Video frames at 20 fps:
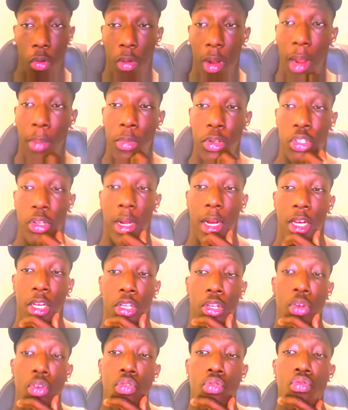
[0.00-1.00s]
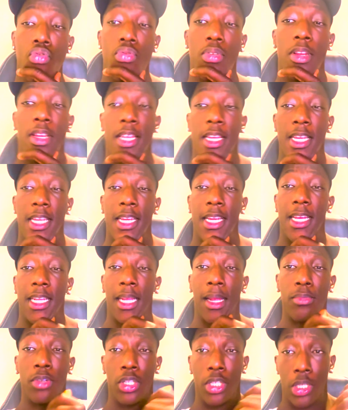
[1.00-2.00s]
what I'm gonna try to do is
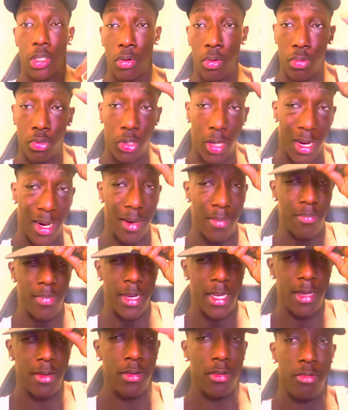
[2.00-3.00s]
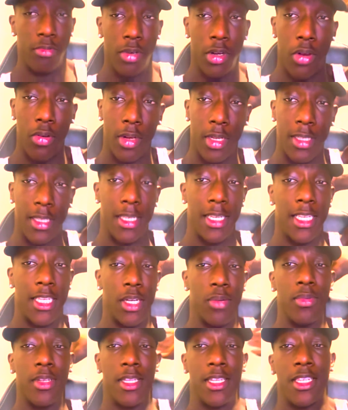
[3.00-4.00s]
I'm just gonna try to be real
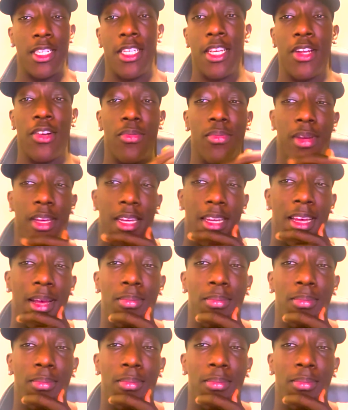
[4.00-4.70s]
consistent with this channel, man.